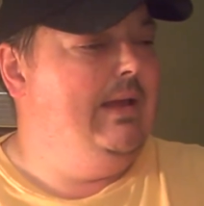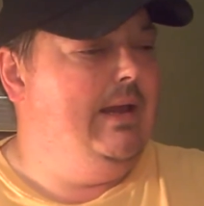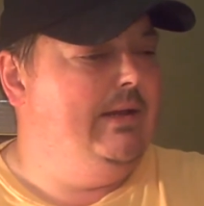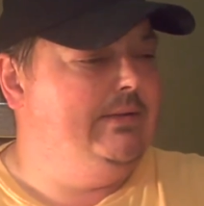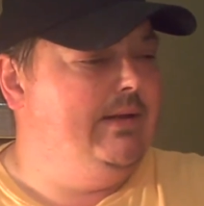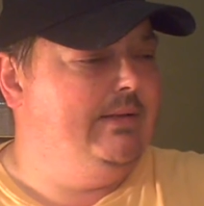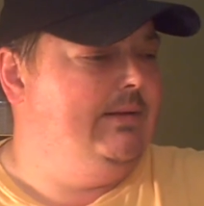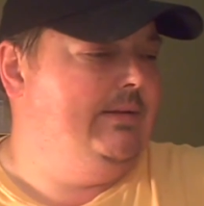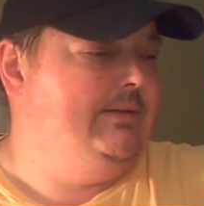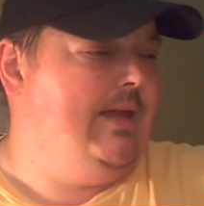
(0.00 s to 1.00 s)
And
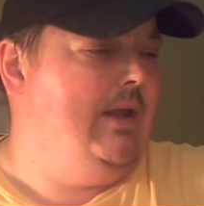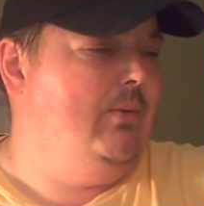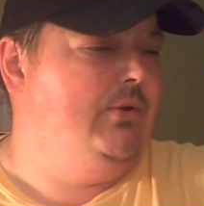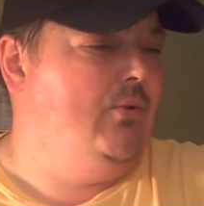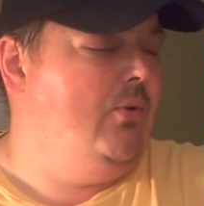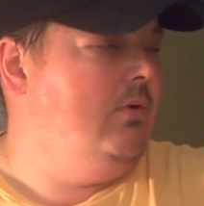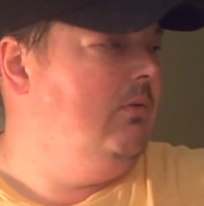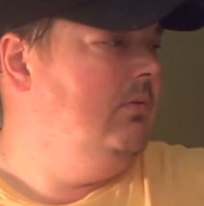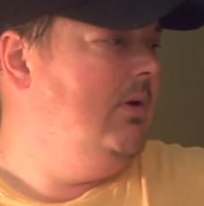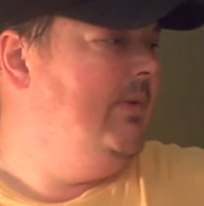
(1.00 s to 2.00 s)
it's kind of rhetorical.
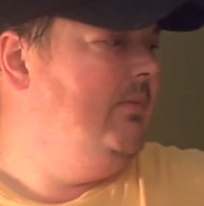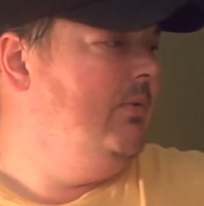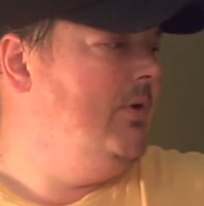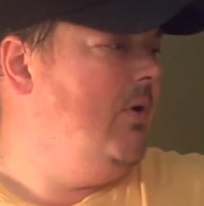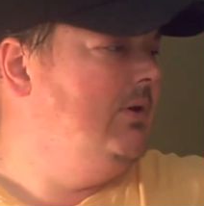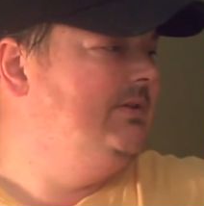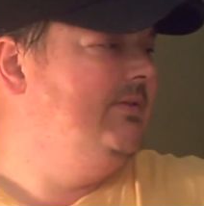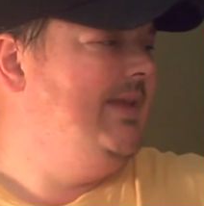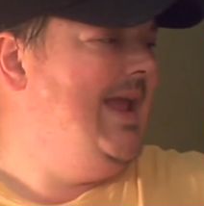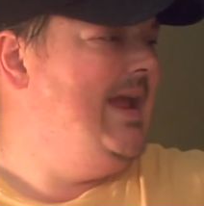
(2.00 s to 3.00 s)
I mean, regardless of
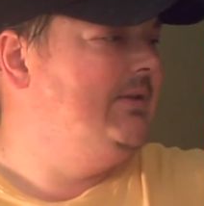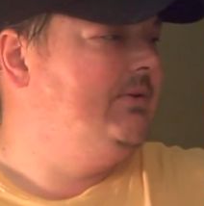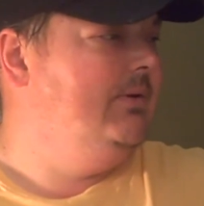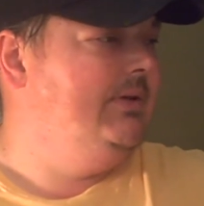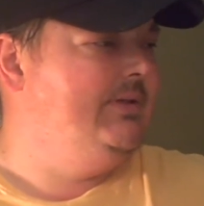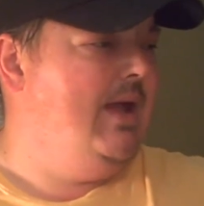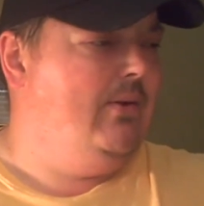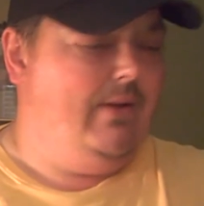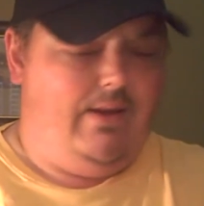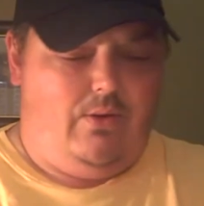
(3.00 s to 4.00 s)
the answer, it's not
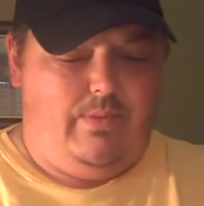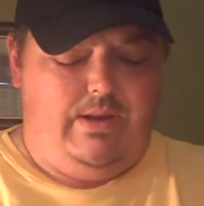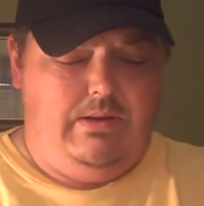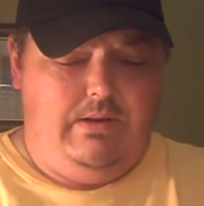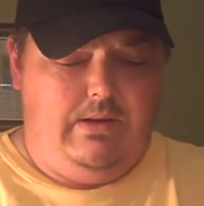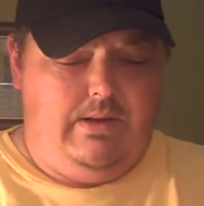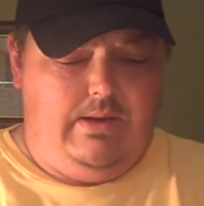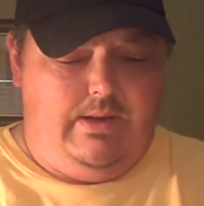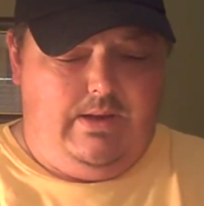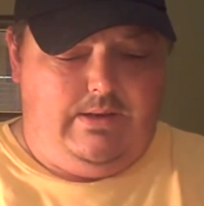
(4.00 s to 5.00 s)
going to help me.
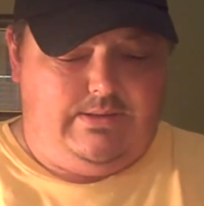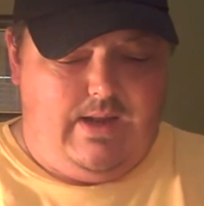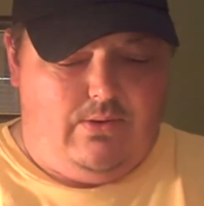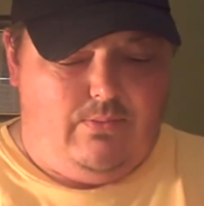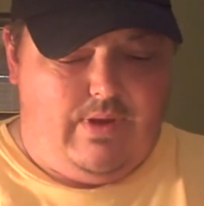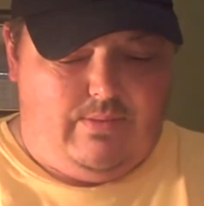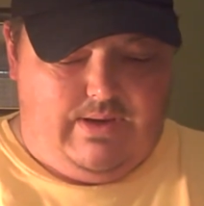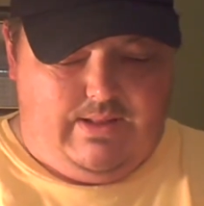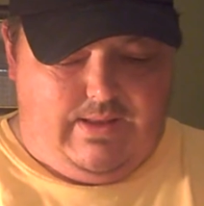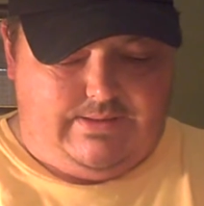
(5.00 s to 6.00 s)
And it's not going to make me
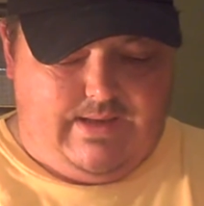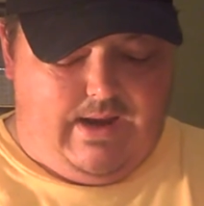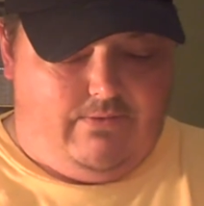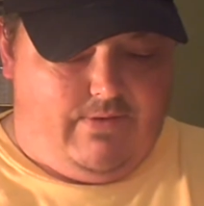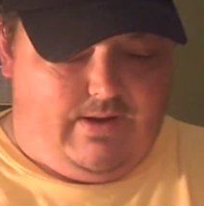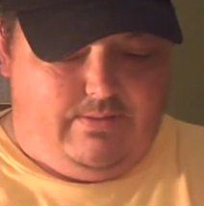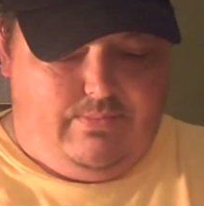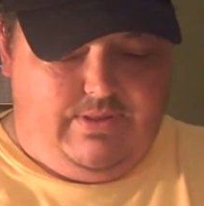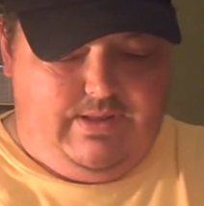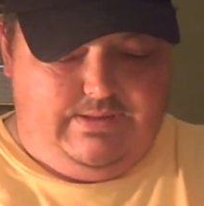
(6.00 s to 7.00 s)
any less aggravated.
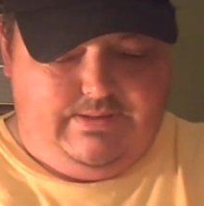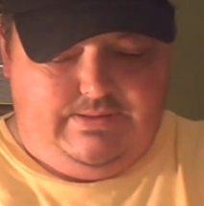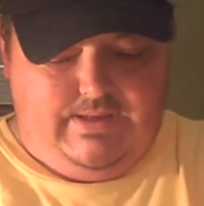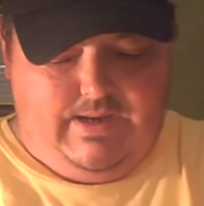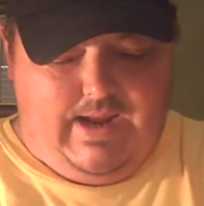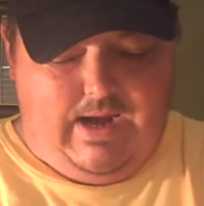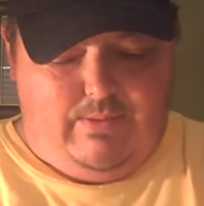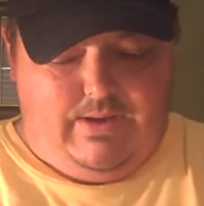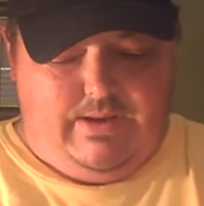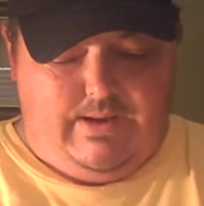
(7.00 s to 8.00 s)
But this is the
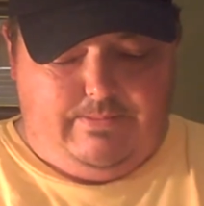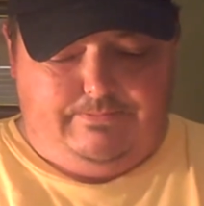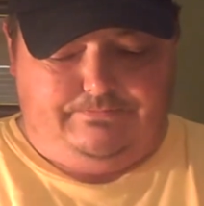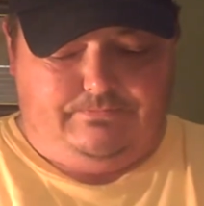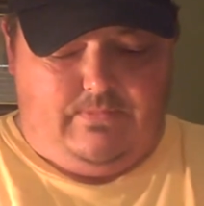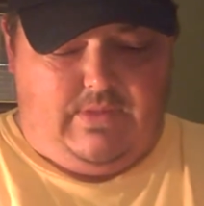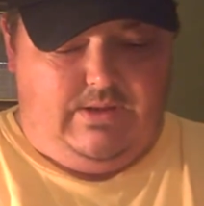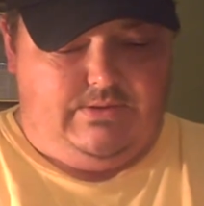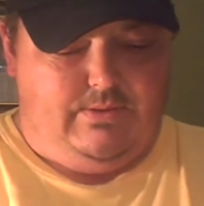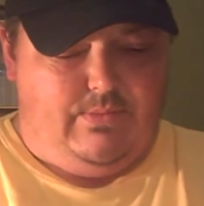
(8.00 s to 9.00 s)
Academy kit. This
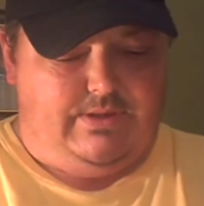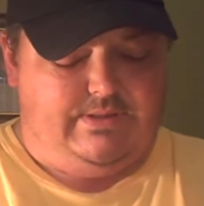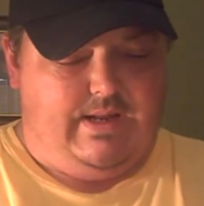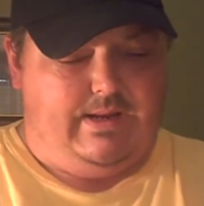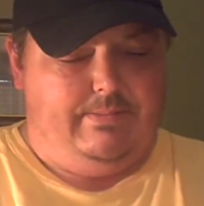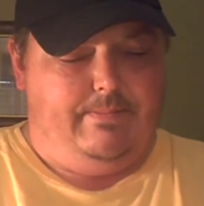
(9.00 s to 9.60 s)
is the Mustang.